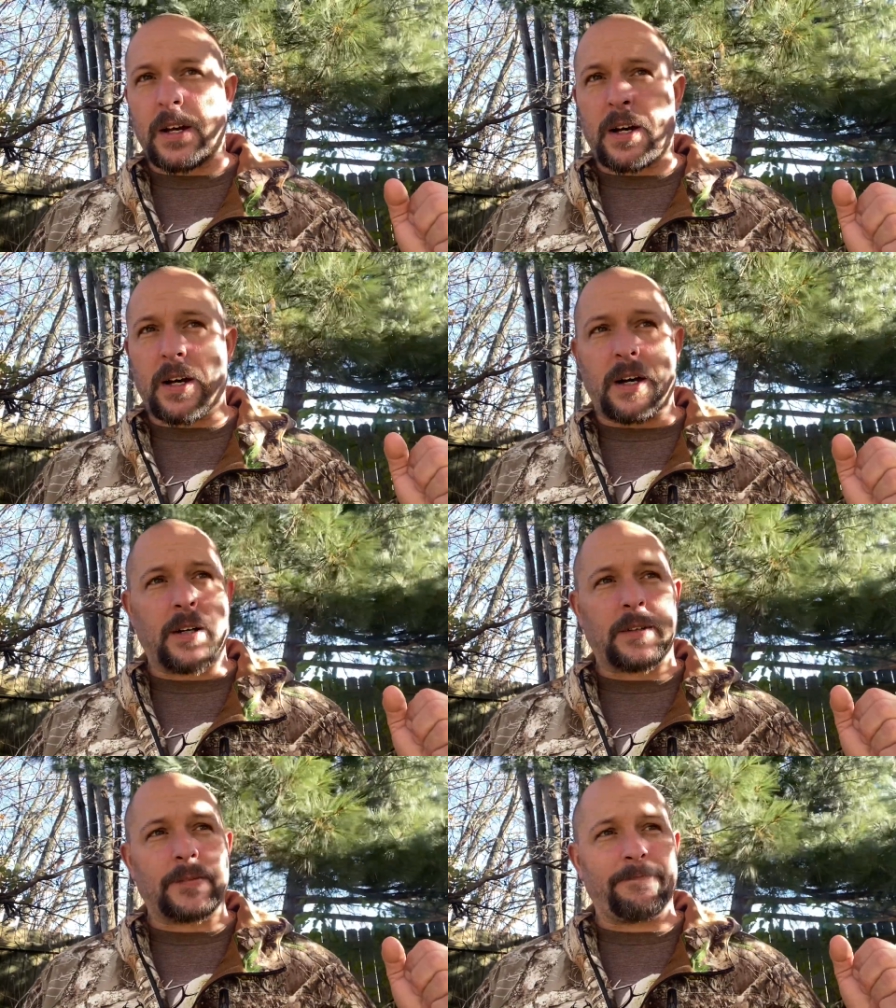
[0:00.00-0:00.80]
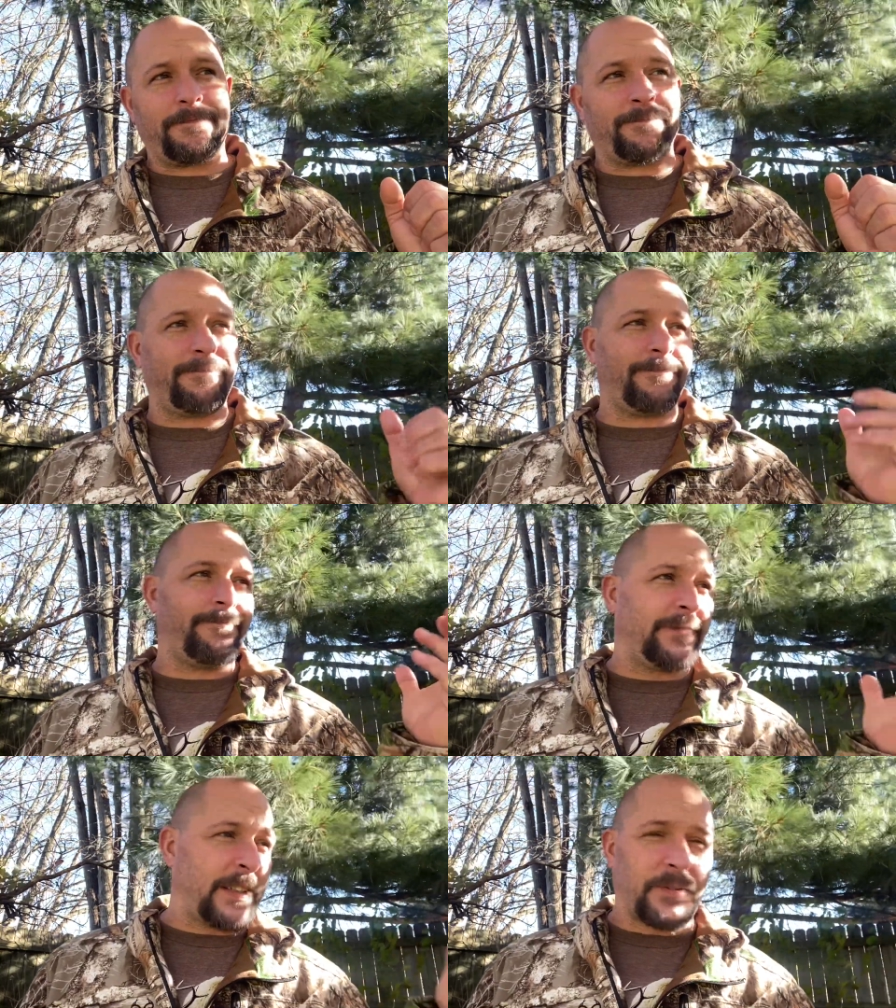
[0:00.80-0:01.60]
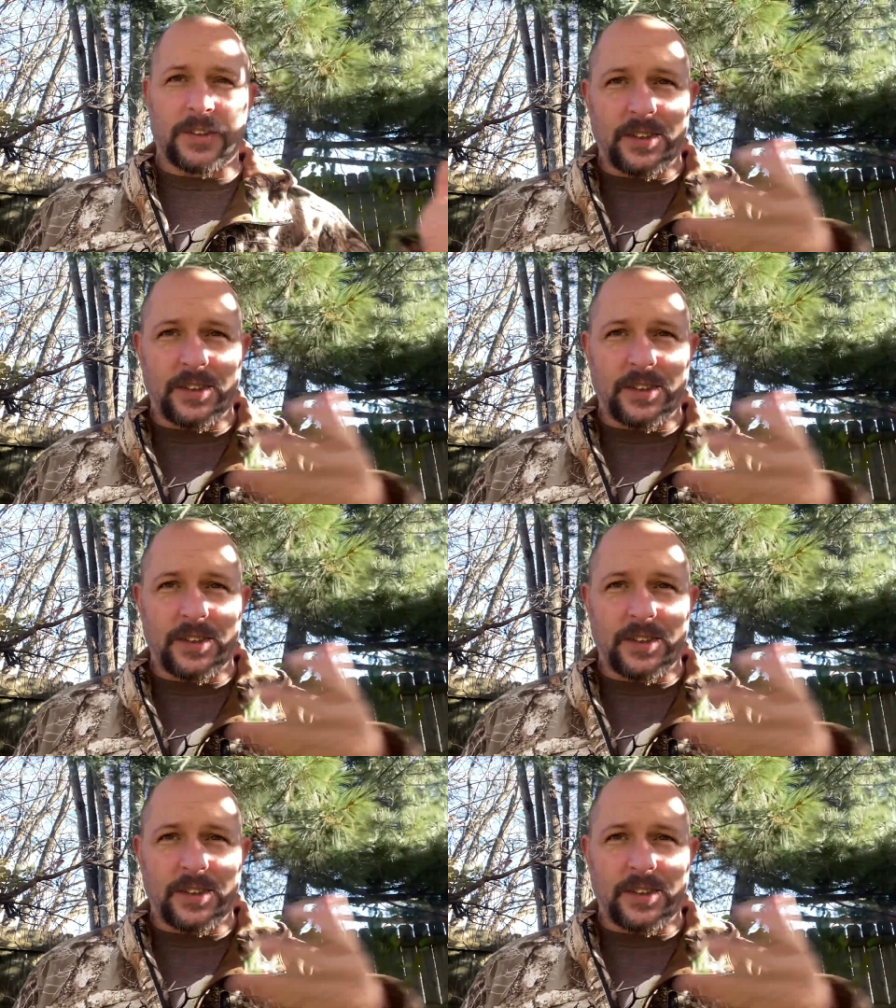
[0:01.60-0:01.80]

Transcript: Uh, different